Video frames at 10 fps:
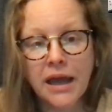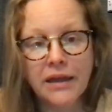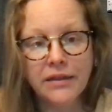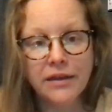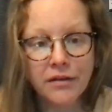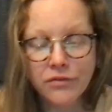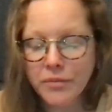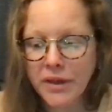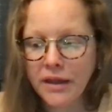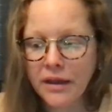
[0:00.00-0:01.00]
And the
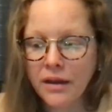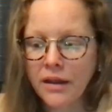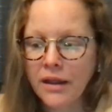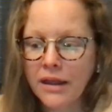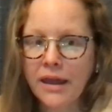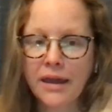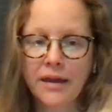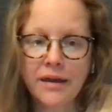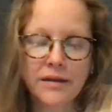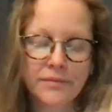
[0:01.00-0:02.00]
government
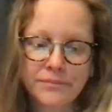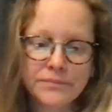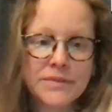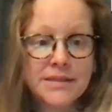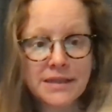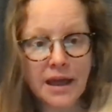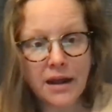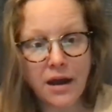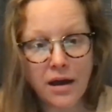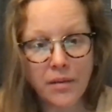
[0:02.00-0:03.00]
can
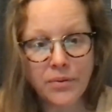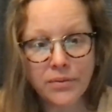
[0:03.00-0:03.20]
set up